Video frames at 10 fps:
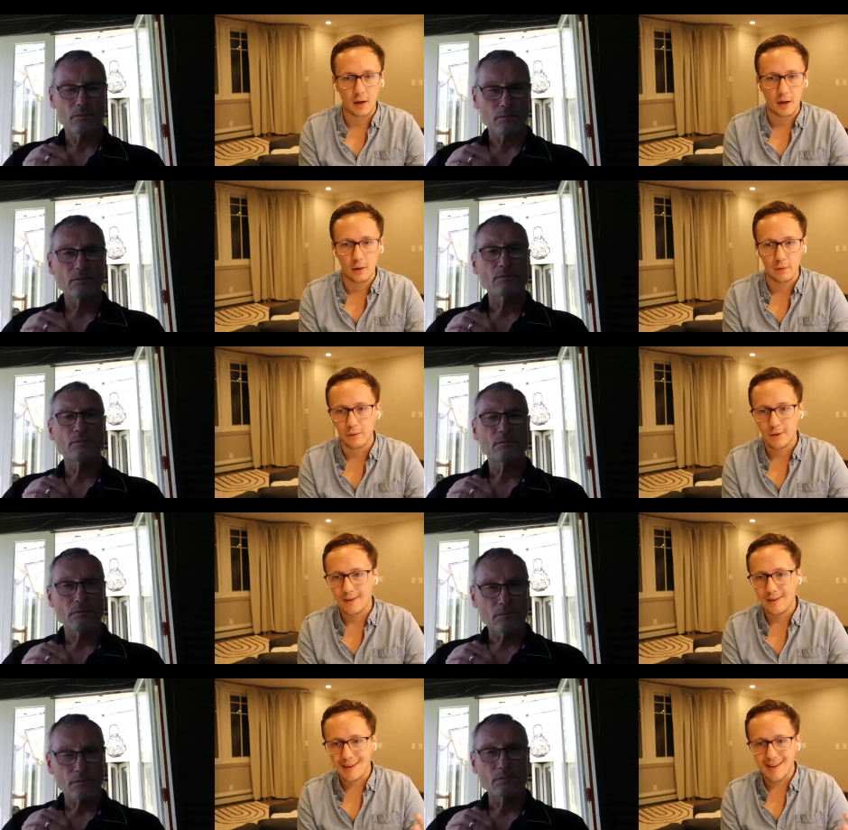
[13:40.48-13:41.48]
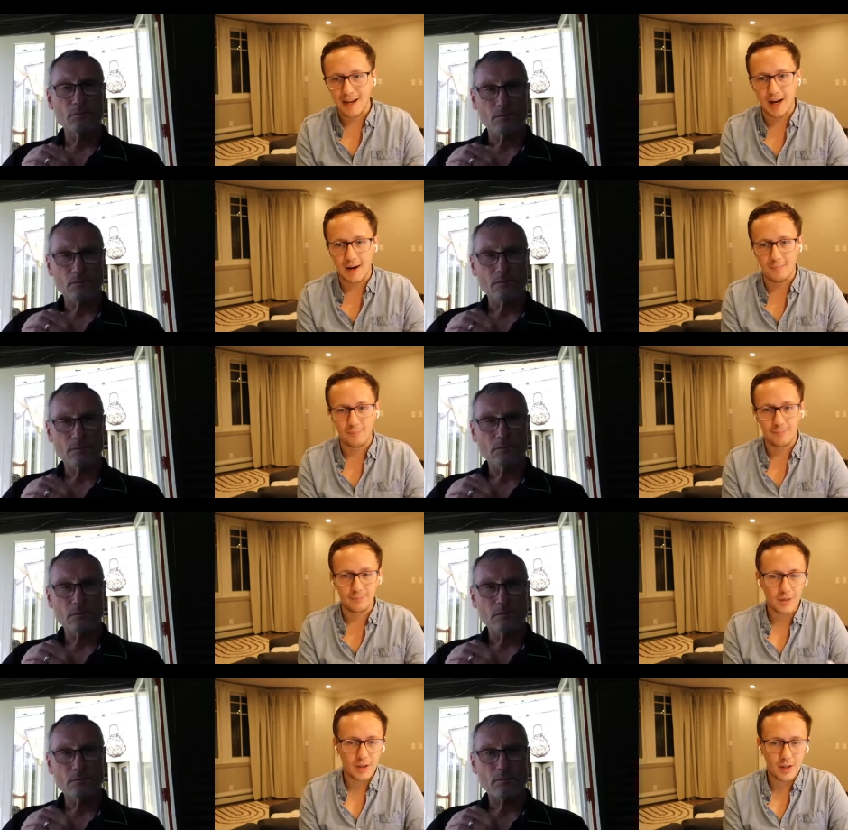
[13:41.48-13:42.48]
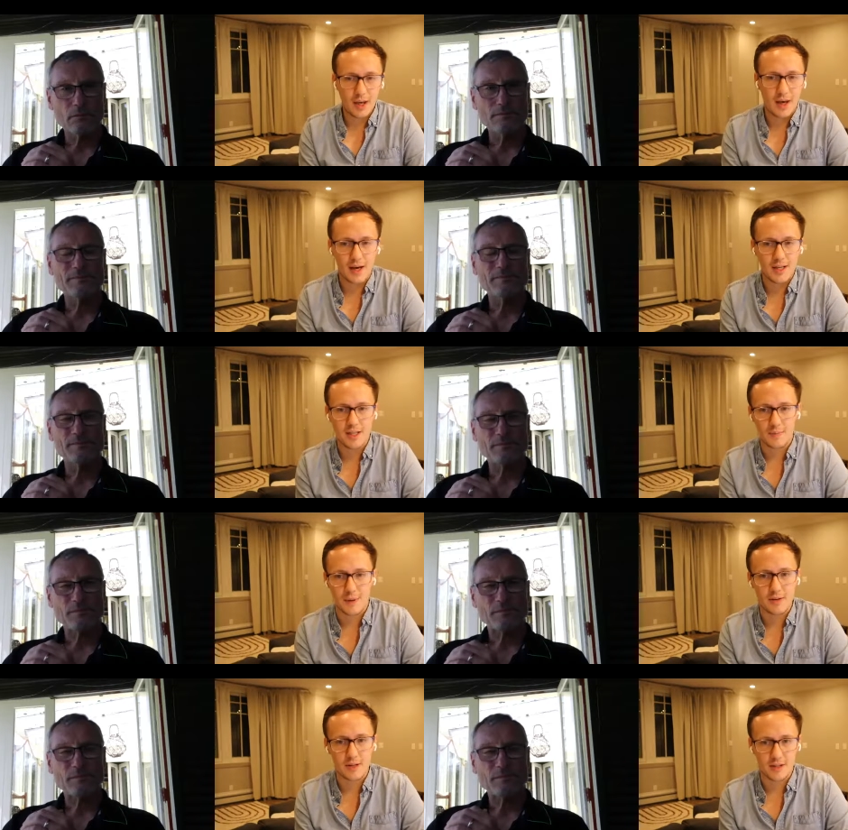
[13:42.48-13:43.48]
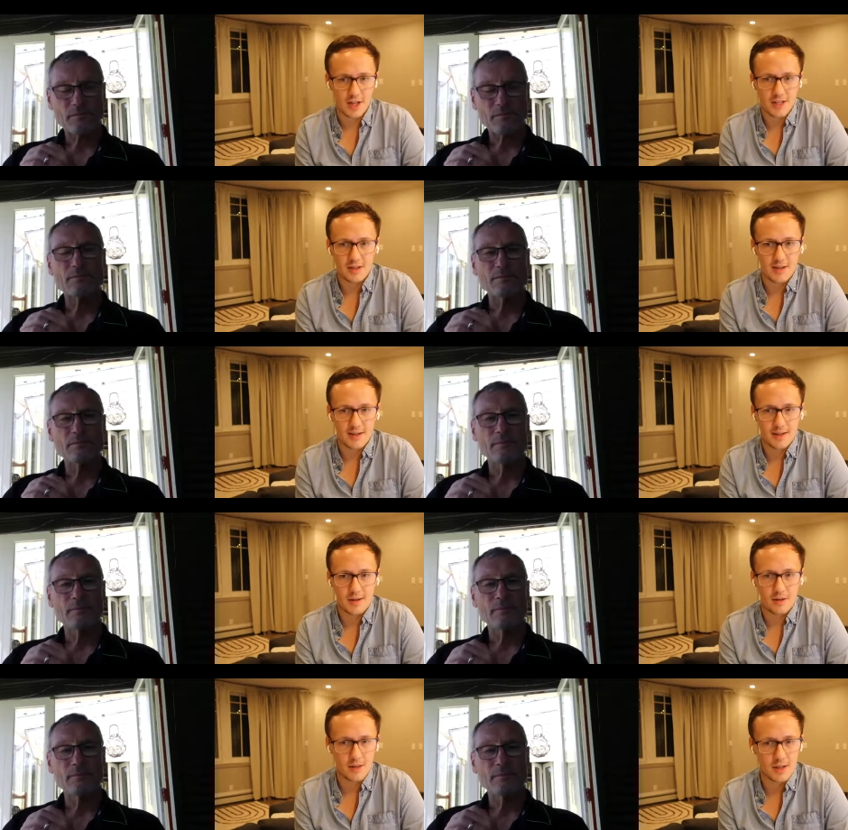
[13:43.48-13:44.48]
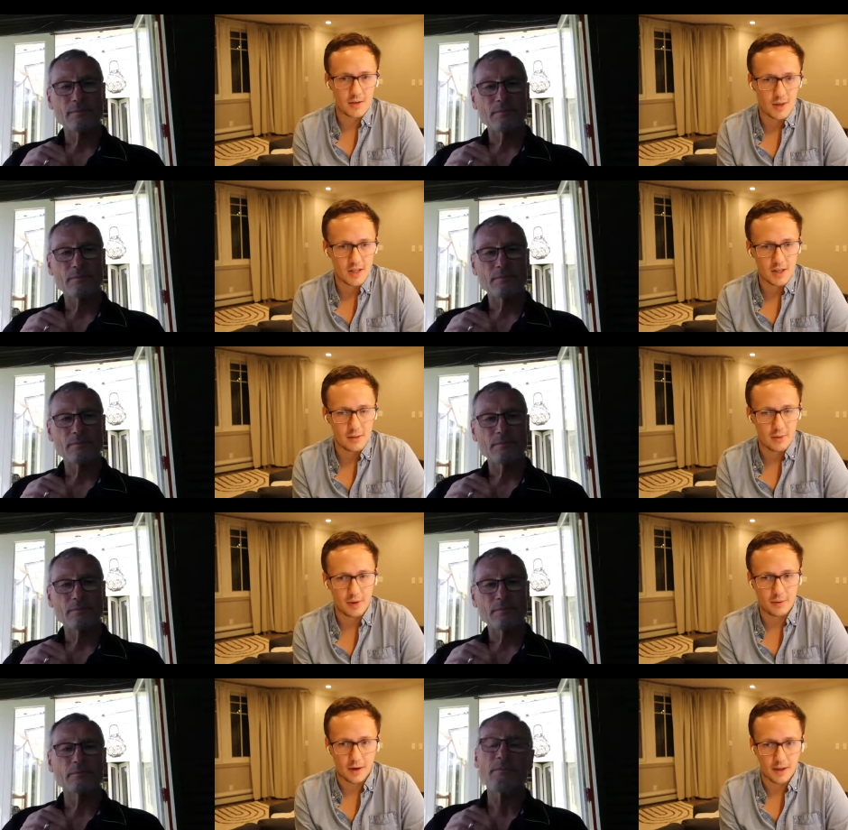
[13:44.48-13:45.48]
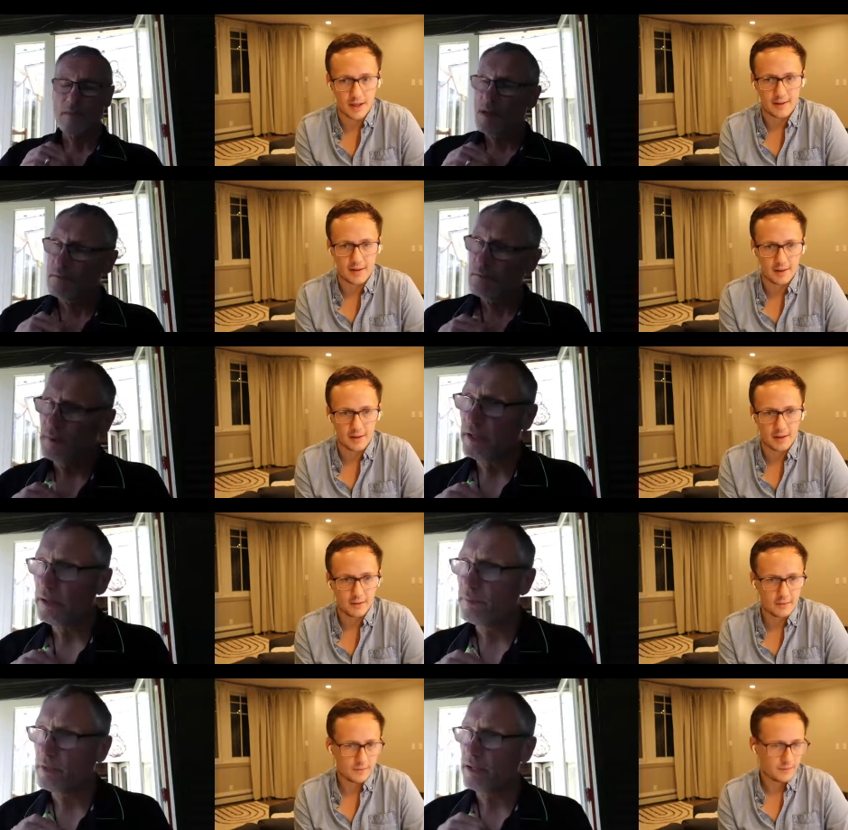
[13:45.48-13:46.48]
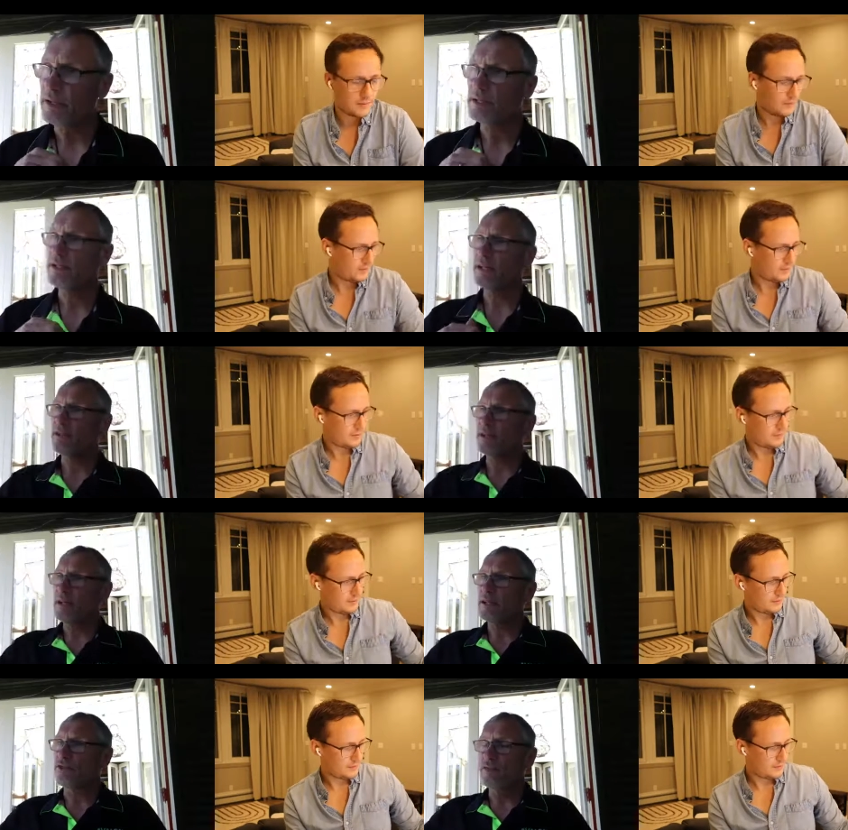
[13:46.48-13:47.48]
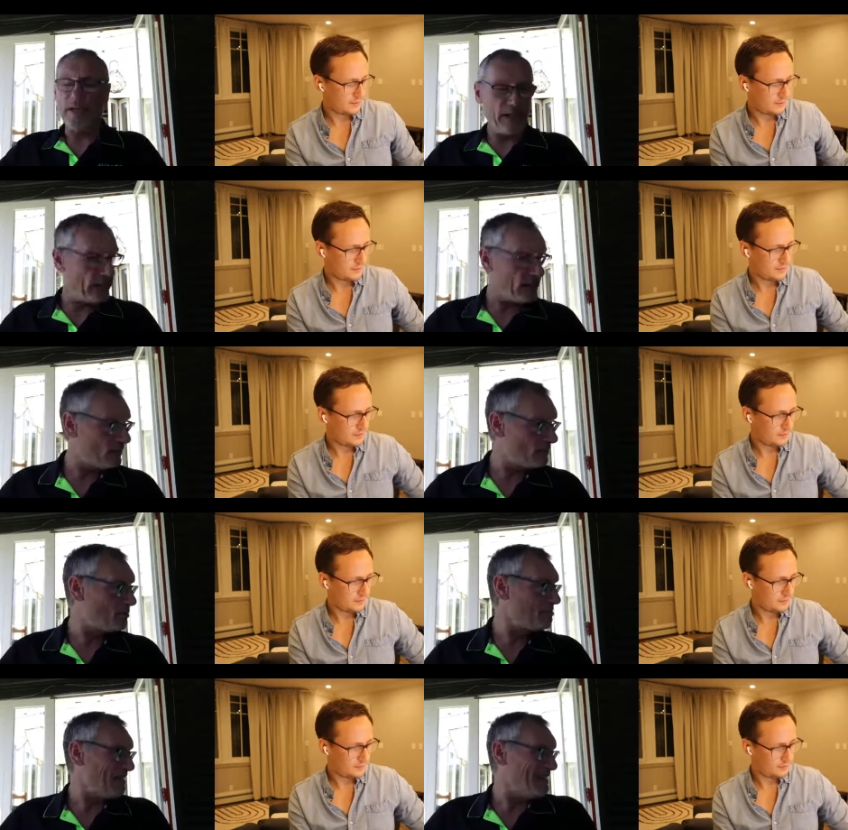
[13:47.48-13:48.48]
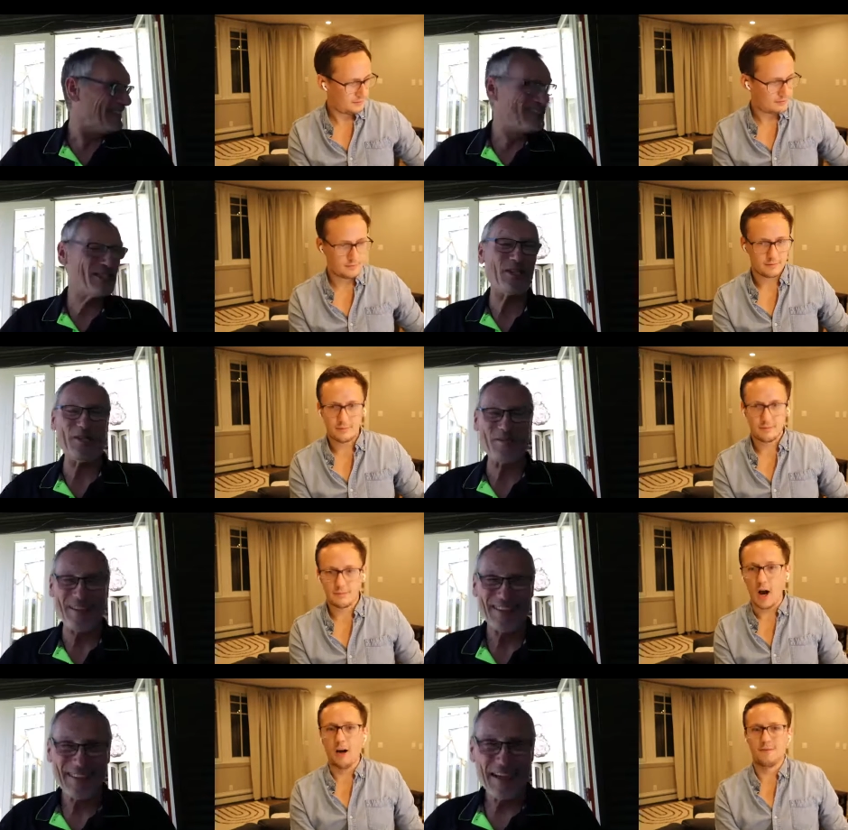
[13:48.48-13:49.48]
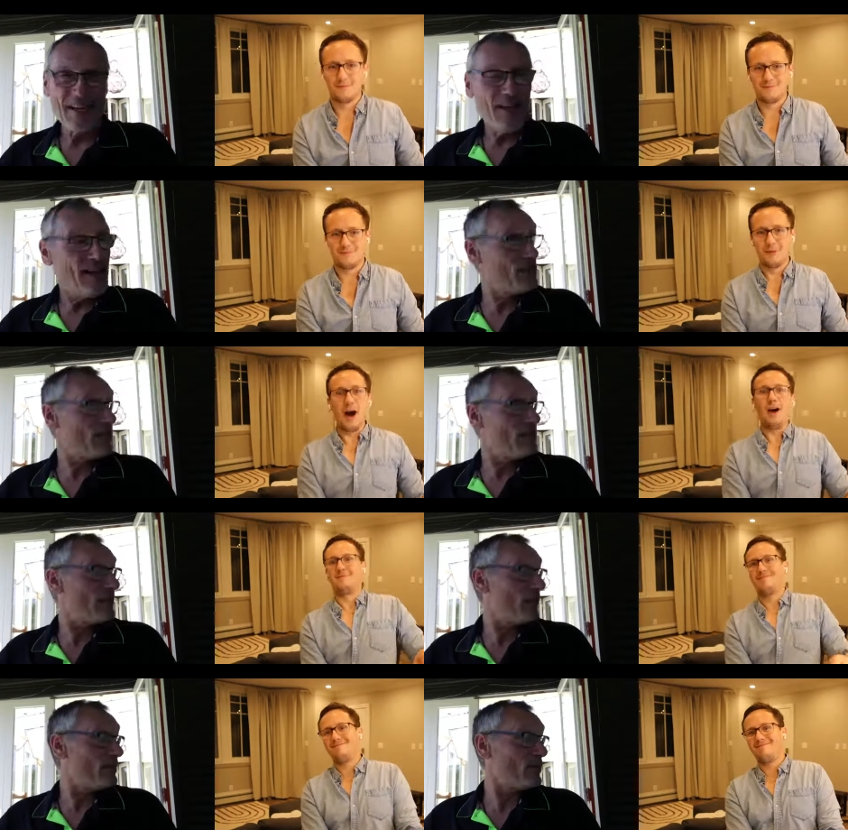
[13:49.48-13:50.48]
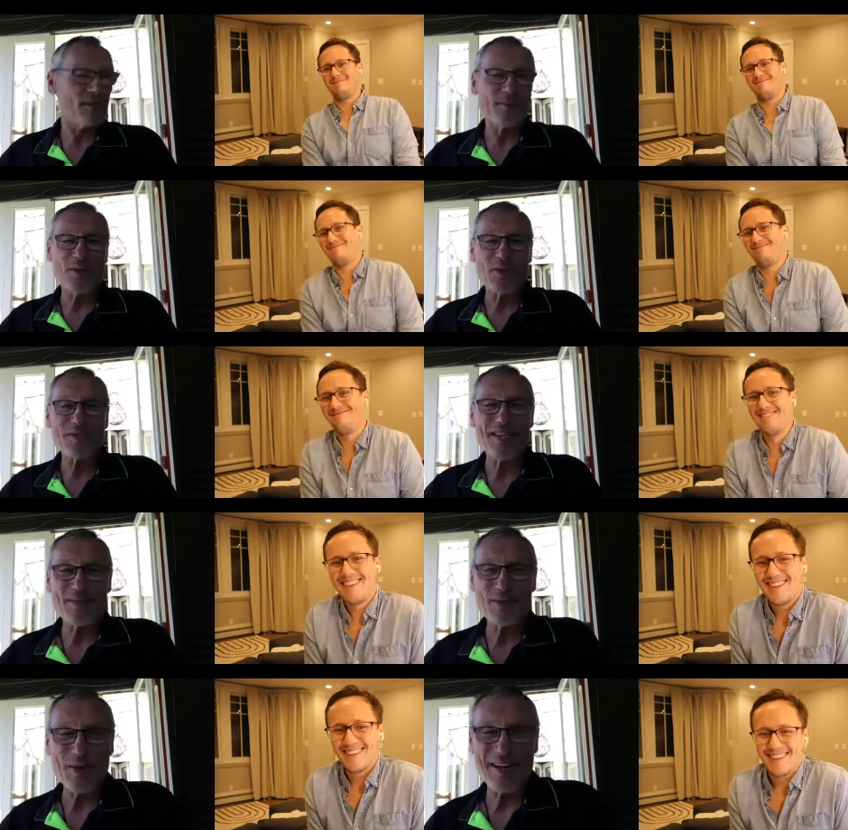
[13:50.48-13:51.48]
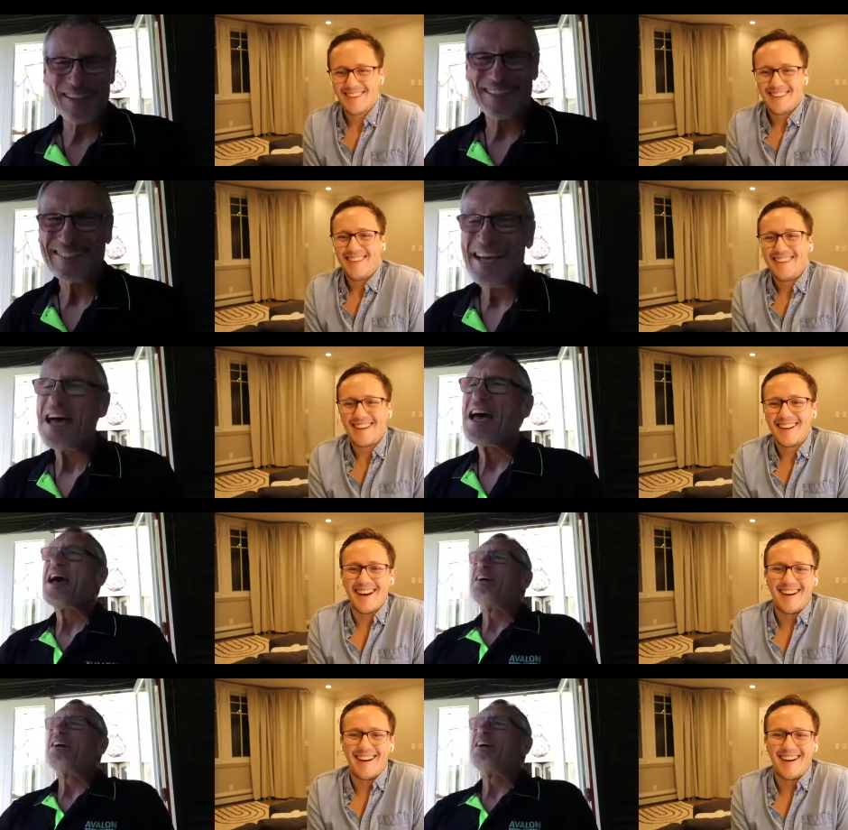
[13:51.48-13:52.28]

Speaker 1: of, um, yeah, I suppose adjust to this new situation that we all find ourselves in. Yeah,
Speaker 2: yeah, that, that that's really key. Excuse me. Oh, As oh. you can tell, we've got some dogs here as well. Yeah.